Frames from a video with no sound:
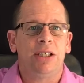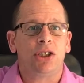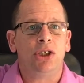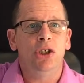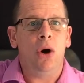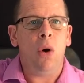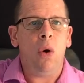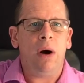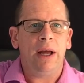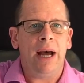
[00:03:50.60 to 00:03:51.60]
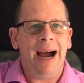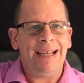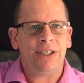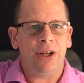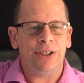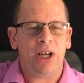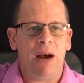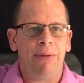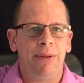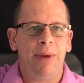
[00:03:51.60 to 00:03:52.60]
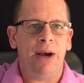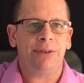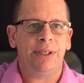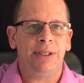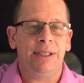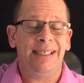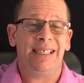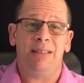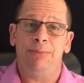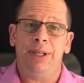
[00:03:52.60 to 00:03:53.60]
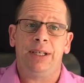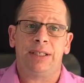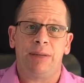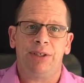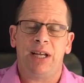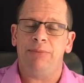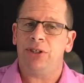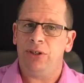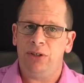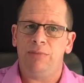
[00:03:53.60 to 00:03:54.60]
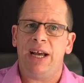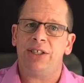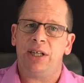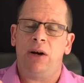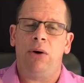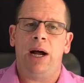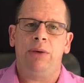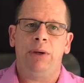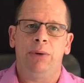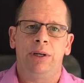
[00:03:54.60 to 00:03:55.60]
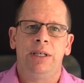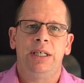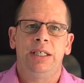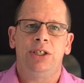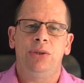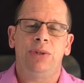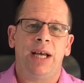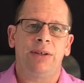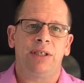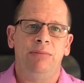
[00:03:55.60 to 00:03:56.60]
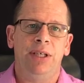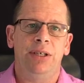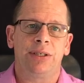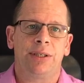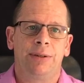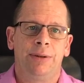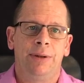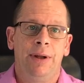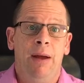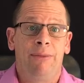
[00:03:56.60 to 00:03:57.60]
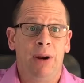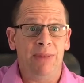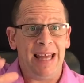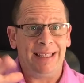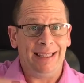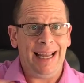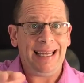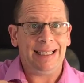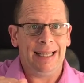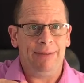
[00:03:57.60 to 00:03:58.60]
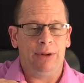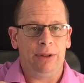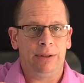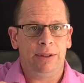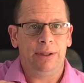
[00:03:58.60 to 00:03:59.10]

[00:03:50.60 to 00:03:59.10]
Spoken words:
Snow, ice on top of the mountain. This is middle of summertime, so you imagine how high we were. 2,000 meters from that lake level.